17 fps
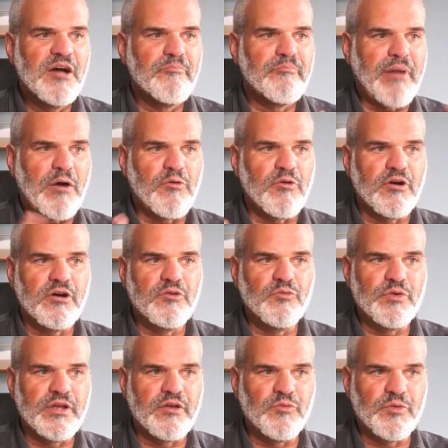Power
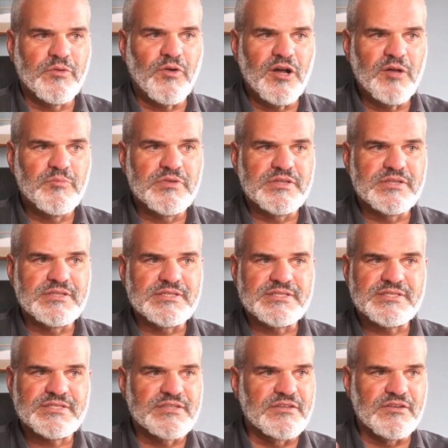re
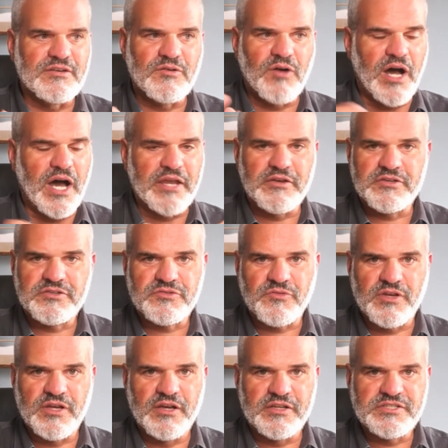requirements uh,
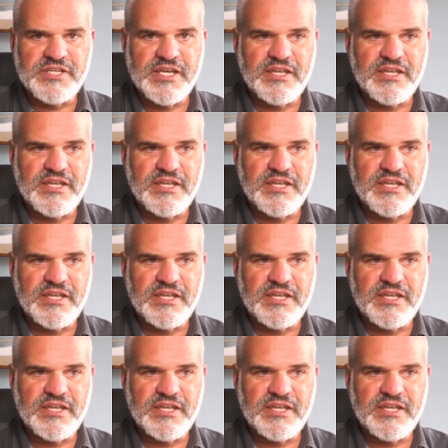110, uh,